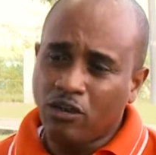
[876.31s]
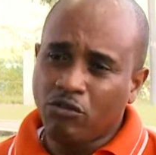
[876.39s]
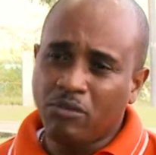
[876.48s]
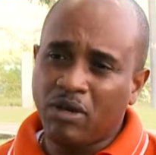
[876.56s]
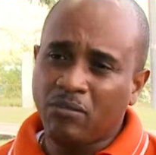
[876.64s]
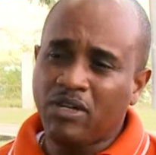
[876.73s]

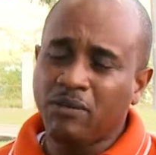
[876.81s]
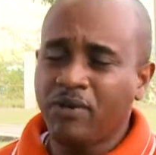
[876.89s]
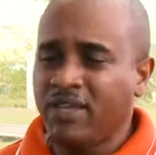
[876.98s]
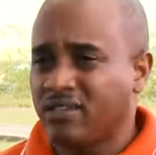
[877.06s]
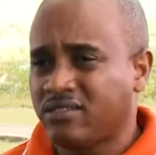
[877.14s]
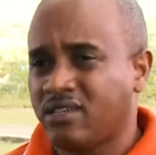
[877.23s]
Remember, the
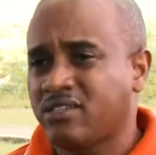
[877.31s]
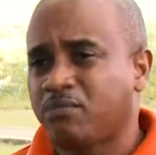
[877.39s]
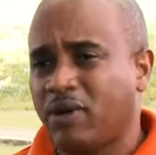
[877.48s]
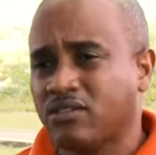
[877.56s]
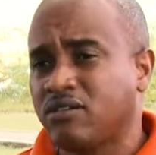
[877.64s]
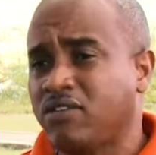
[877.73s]
PSA is
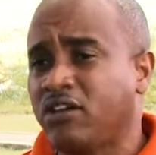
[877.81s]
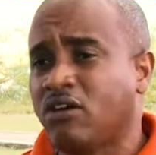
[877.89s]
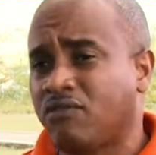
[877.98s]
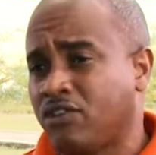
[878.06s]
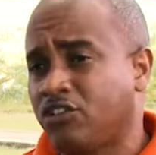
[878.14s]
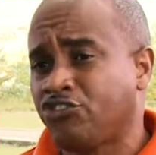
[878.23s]
part of the
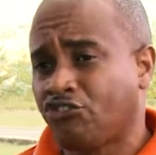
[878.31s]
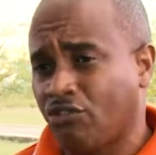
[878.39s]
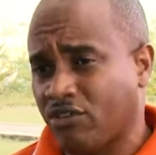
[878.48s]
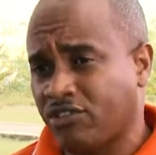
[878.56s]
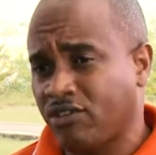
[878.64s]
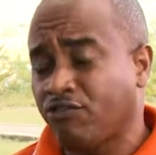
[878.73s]
governance
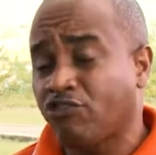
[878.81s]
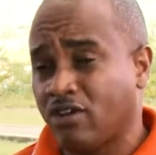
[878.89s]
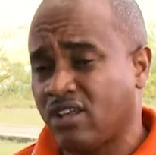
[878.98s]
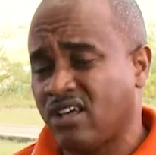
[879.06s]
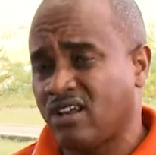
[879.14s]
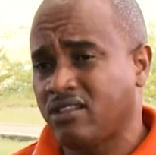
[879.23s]
structure of
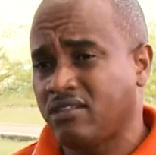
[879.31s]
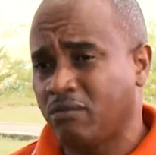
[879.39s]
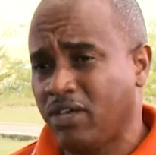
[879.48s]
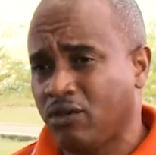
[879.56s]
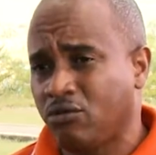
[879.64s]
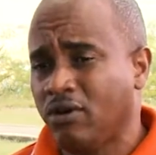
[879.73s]
Trinidad and
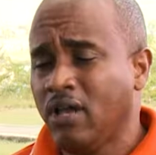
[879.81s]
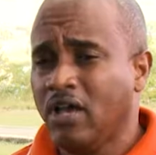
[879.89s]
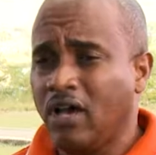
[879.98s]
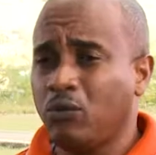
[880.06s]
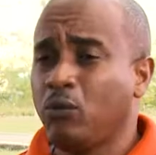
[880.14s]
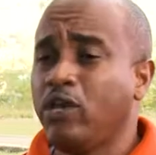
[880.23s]
Tobago,
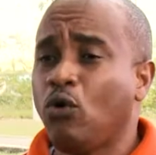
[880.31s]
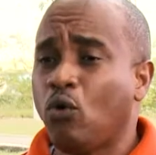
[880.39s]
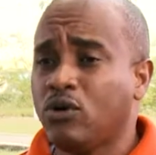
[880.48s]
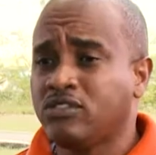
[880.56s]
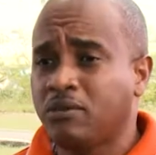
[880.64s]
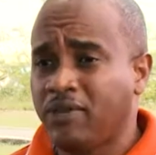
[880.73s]
and we
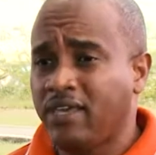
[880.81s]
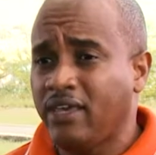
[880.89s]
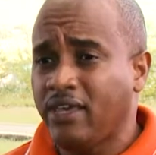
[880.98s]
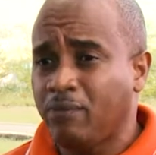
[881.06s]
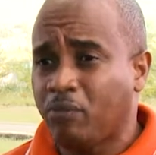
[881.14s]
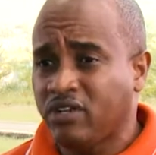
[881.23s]
ought to be
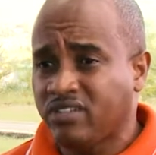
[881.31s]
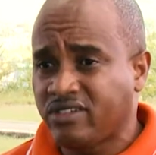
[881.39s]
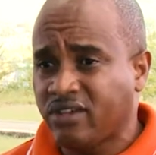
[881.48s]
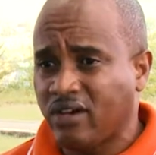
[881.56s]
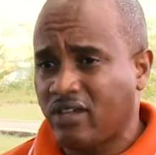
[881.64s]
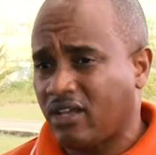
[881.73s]

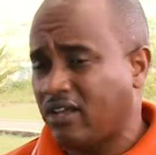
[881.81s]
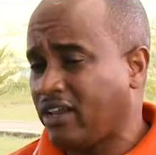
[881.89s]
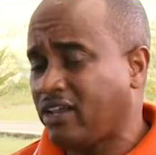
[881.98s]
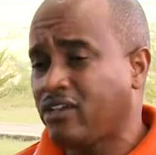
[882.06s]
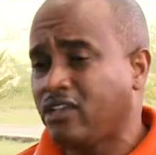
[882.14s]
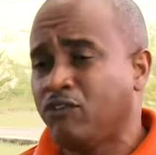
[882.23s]
apolitical, and I
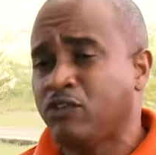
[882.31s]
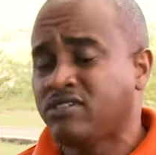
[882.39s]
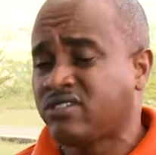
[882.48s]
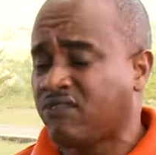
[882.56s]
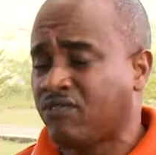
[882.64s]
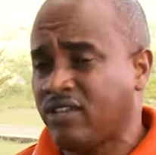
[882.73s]
could give you
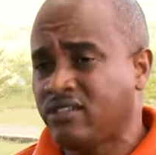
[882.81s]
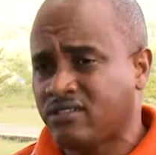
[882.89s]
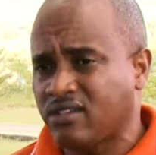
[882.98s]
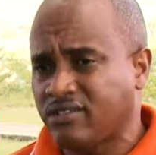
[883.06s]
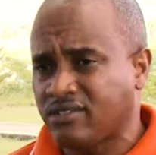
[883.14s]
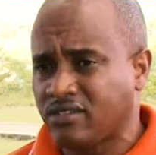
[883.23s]
several
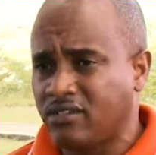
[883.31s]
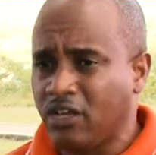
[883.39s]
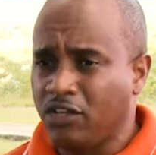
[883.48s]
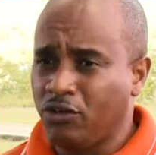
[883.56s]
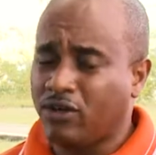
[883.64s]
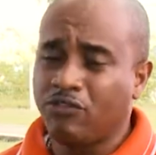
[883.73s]
instances.
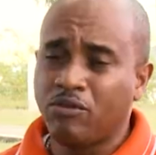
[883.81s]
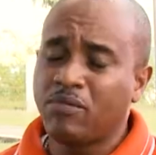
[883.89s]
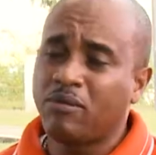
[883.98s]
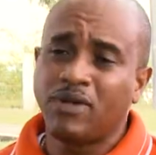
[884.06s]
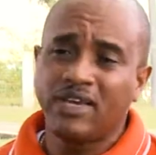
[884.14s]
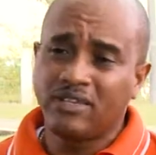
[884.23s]
You can
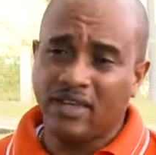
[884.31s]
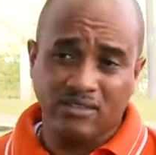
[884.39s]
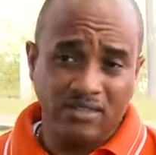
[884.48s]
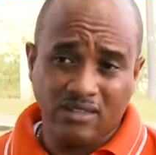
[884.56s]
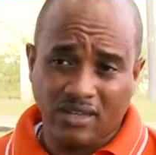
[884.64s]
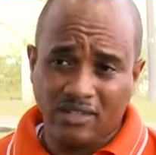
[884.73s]
remember in
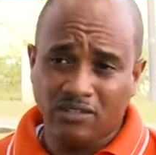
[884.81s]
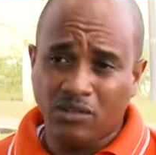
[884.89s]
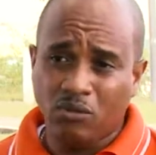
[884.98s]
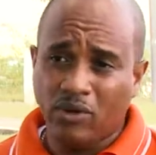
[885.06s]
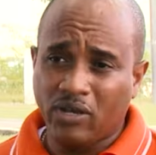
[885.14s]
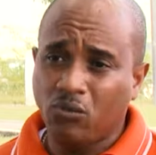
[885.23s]

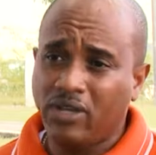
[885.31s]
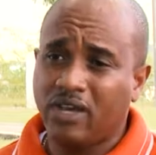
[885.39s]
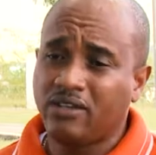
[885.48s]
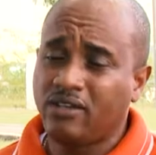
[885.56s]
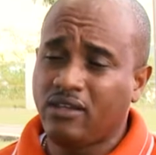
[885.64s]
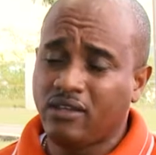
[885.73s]
1990 when we
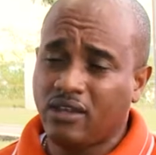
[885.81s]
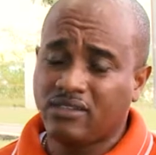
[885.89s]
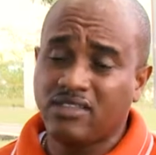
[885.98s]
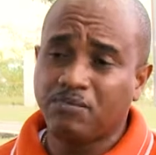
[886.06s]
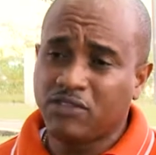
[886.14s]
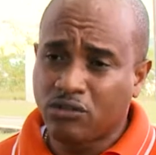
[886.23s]
had the
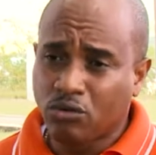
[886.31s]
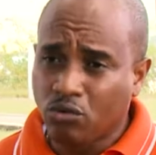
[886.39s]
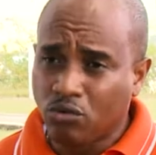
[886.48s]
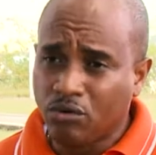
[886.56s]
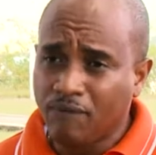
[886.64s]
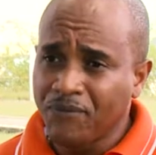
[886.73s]
attempted
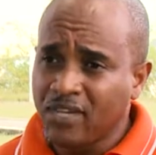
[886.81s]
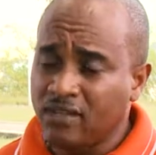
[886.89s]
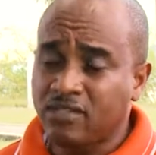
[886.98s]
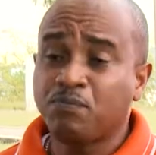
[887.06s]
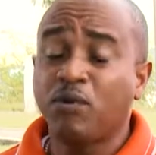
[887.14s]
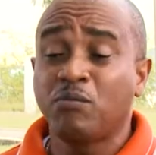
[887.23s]
coup.
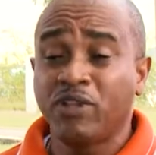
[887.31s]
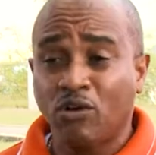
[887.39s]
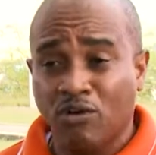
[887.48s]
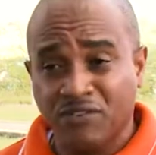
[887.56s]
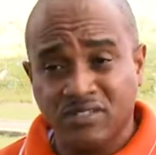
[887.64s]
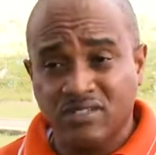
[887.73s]
It is public
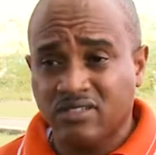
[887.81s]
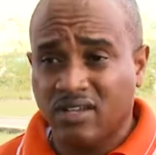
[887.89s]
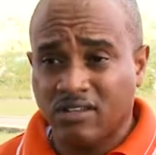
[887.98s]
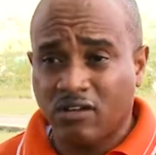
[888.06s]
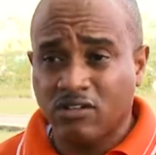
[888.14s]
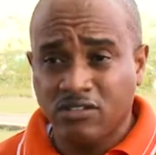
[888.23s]
officers
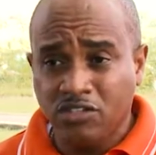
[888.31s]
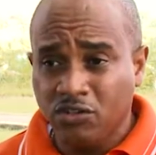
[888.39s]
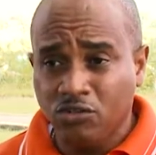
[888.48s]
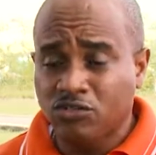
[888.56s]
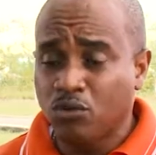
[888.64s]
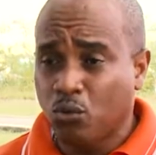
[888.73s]
that
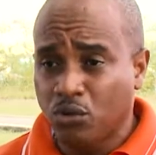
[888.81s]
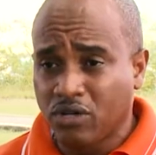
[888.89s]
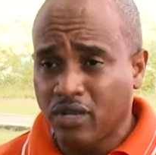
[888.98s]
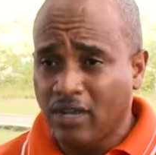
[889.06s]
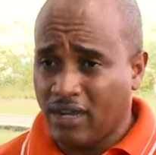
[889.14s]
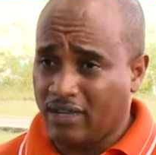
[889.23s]
continued to work
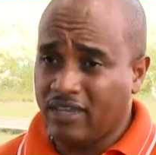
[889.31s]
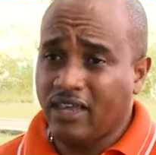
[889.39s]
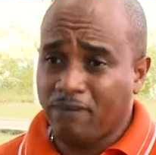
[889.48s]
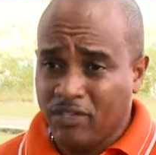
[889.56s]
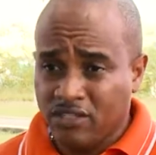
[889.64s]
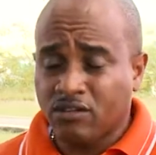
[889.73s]
and
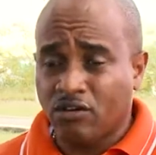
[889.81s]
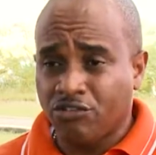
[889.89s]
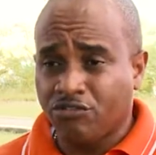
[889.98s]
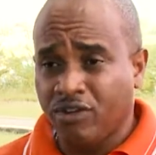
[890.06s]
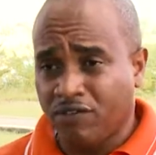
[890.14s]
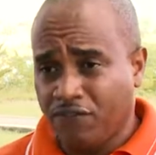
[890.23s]
kept this
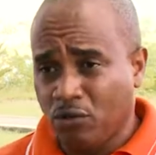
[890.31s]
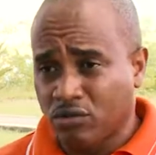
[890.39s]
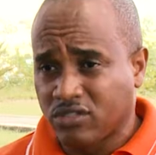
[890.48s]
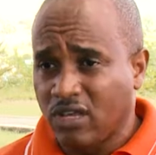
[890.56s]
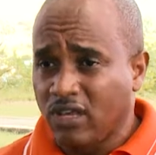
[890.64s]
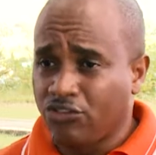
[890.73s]
country
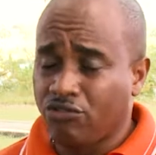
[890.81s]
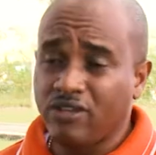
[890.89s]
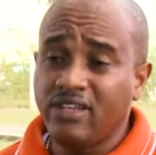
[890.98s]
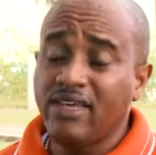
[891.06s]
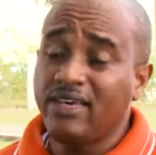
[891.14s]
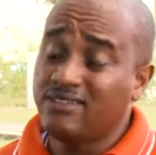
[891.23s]
afloat during
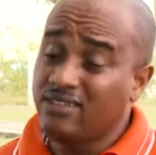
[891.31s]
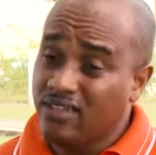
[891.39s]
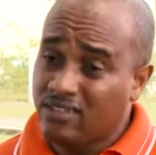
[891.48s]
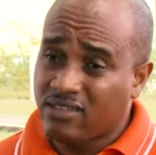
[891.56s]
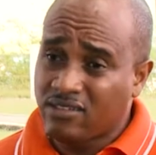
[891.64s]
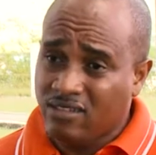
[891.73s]
the
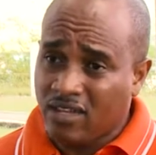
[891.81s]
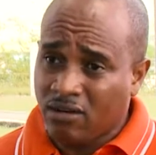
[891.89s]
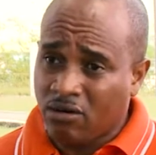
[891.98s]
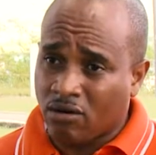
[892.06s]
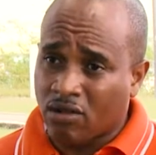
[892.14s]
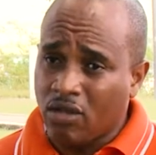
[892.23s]
1818
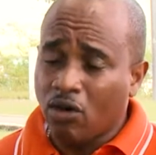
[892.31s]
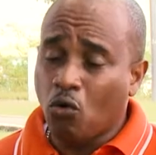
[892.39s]
deadlock.